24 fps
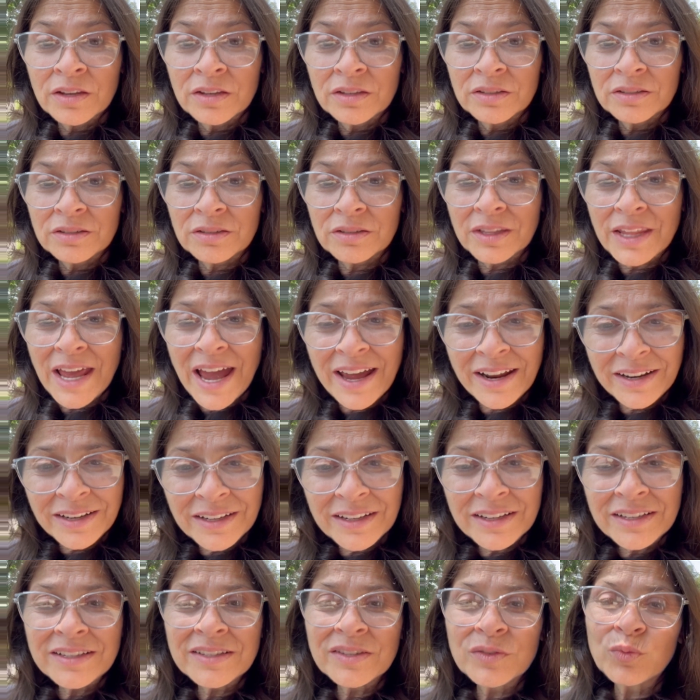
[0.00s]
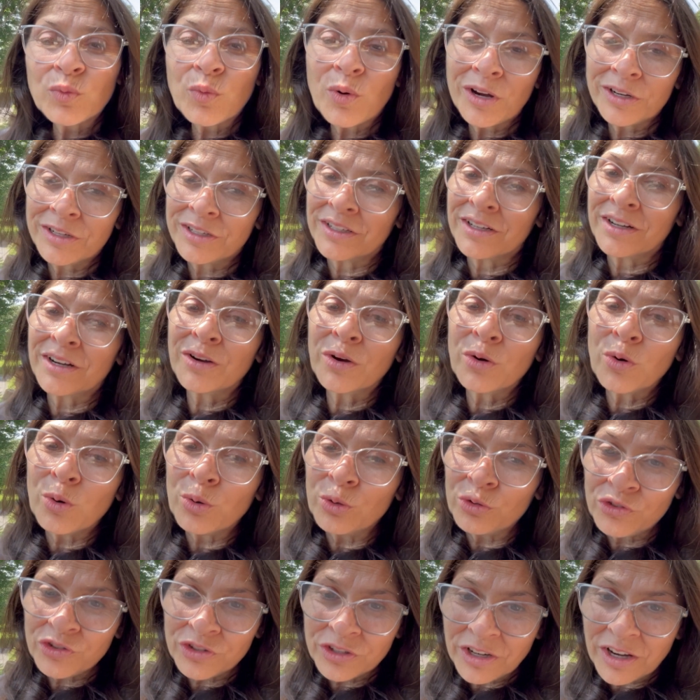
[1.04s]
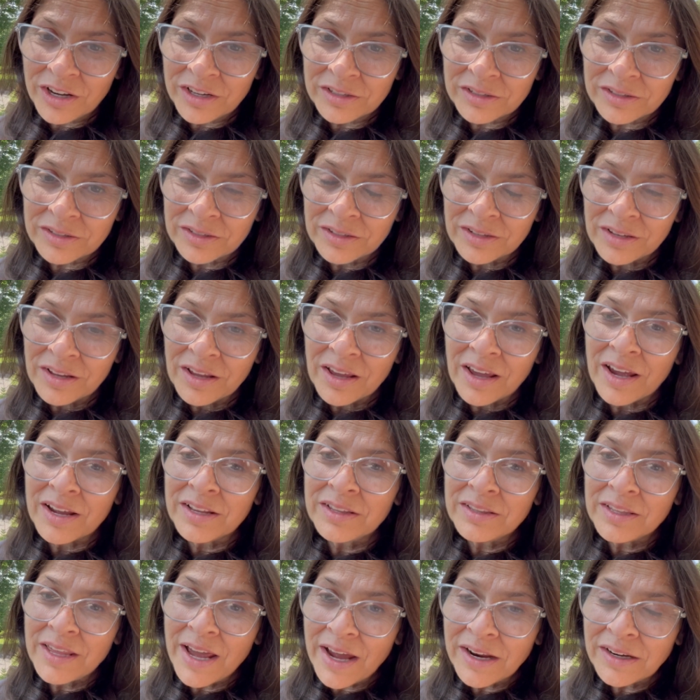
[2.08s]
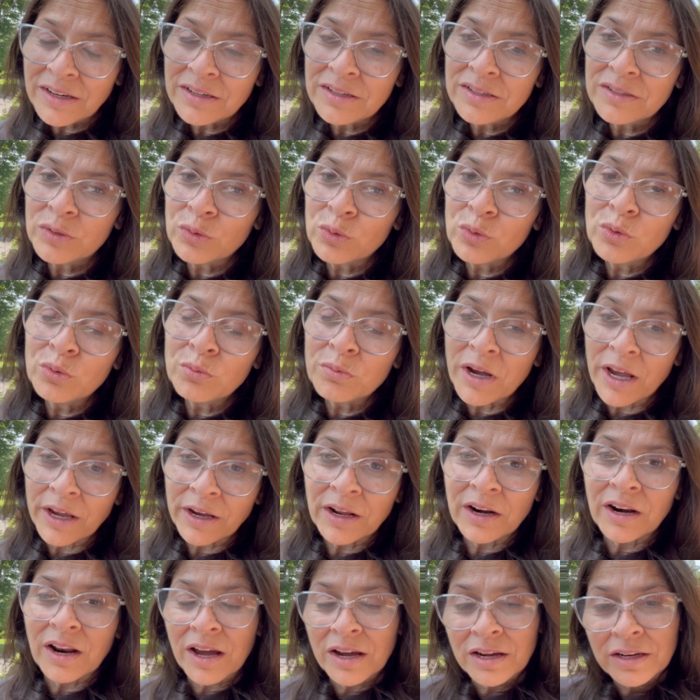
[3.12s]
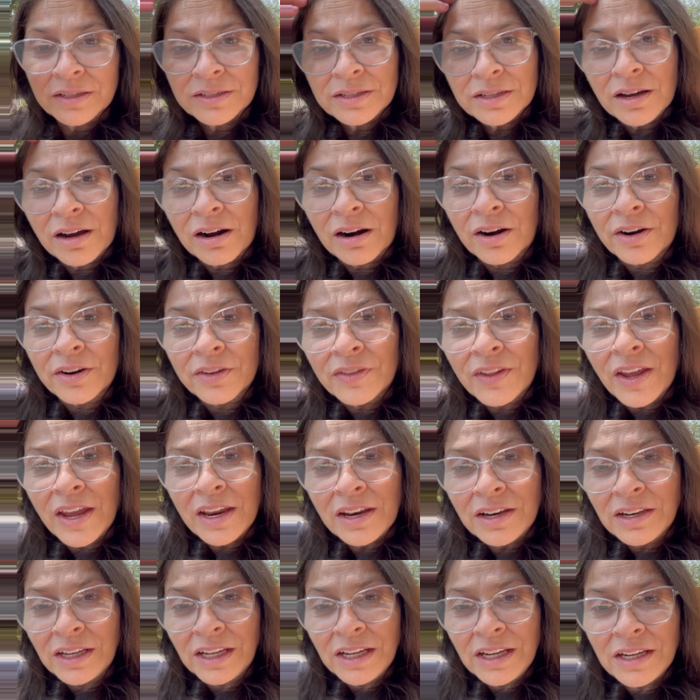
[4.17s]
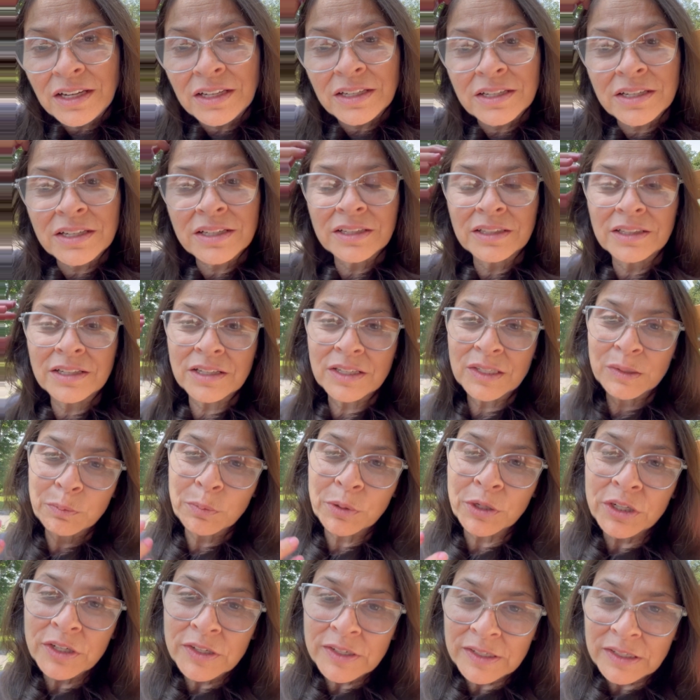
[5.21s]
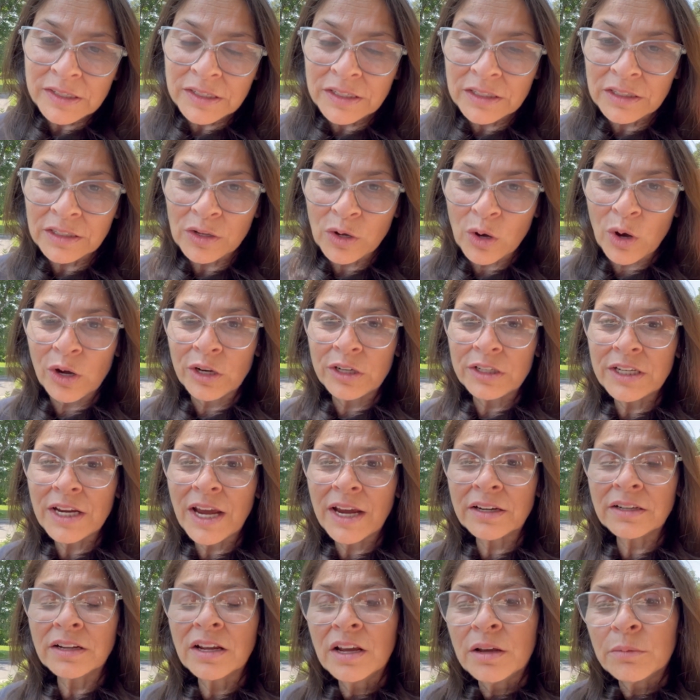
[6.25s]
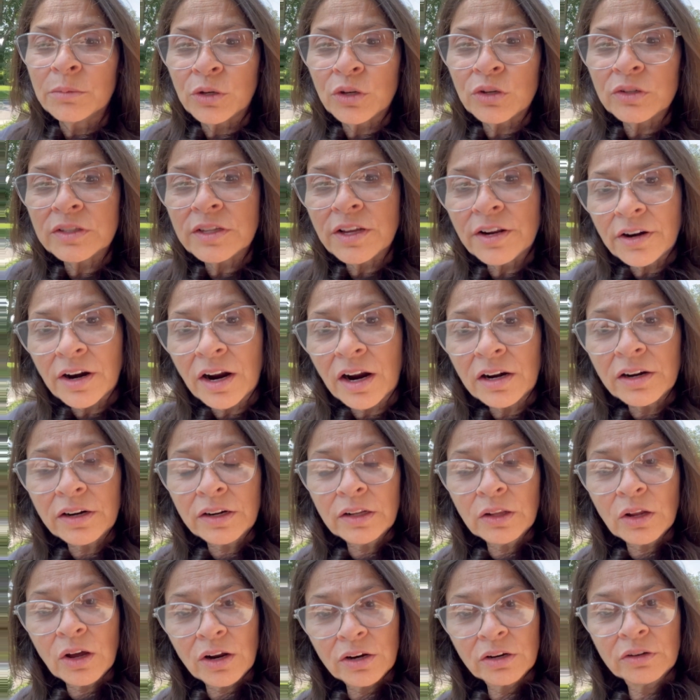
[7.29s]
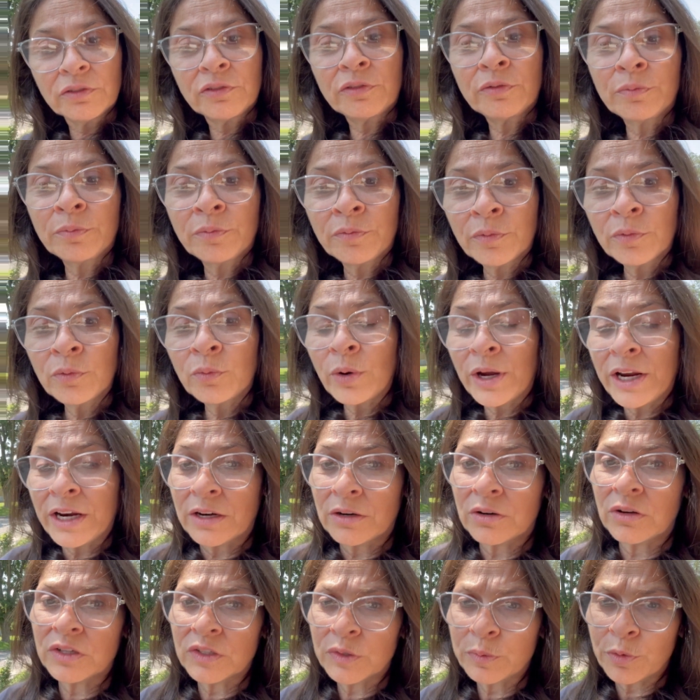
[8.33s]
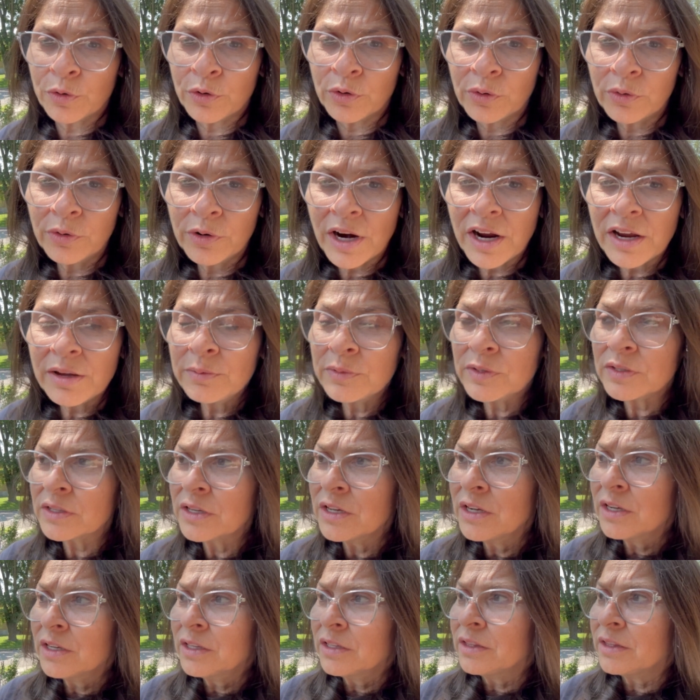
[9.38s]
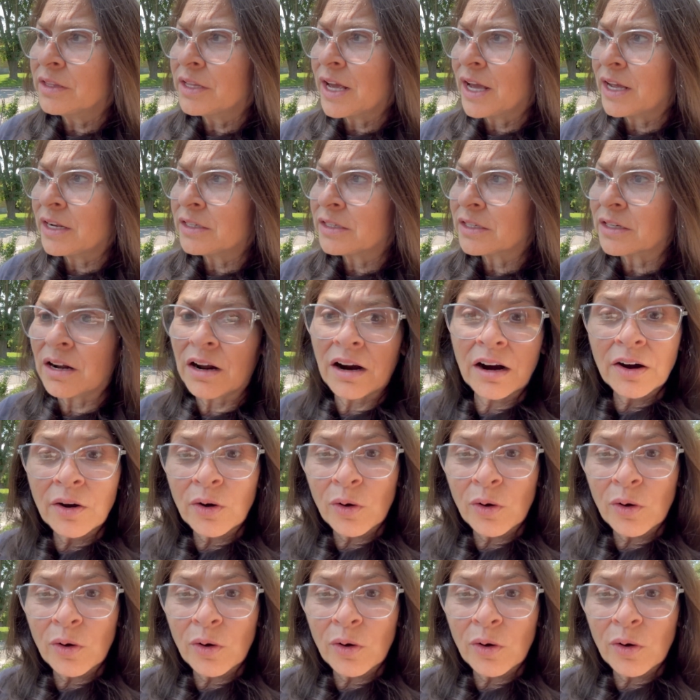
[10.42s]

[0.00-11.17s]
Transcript: So that is what a coach does, and that is who my clients are. They need this personal contact, because there are a lot of weight loss programs that are